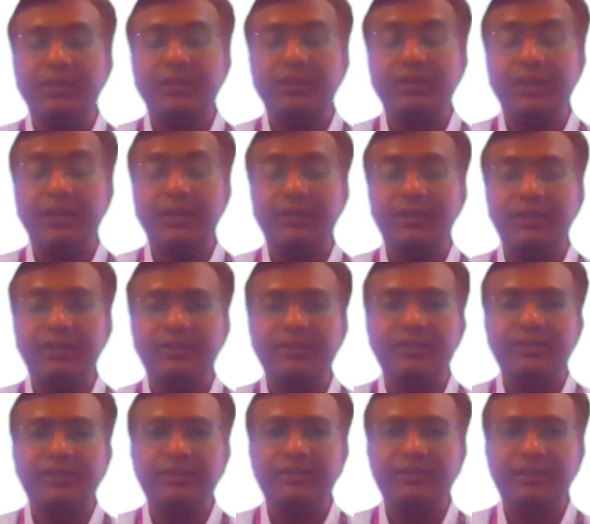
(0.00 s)
the energy
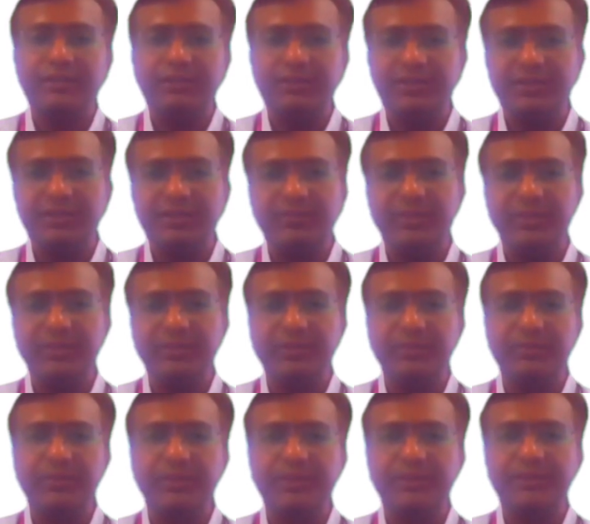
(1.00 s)
conservation
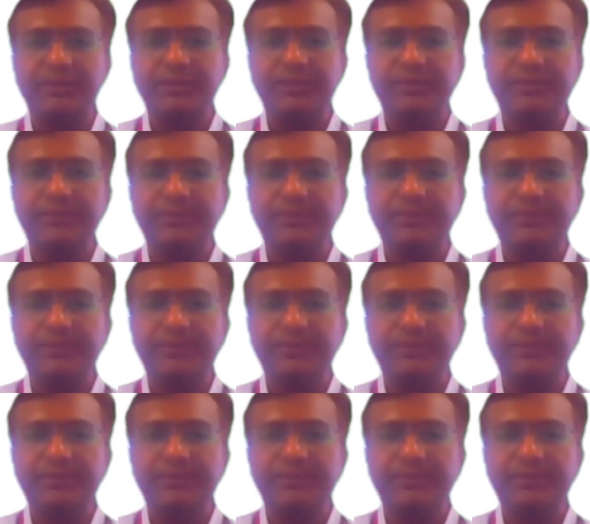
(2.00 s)
principles,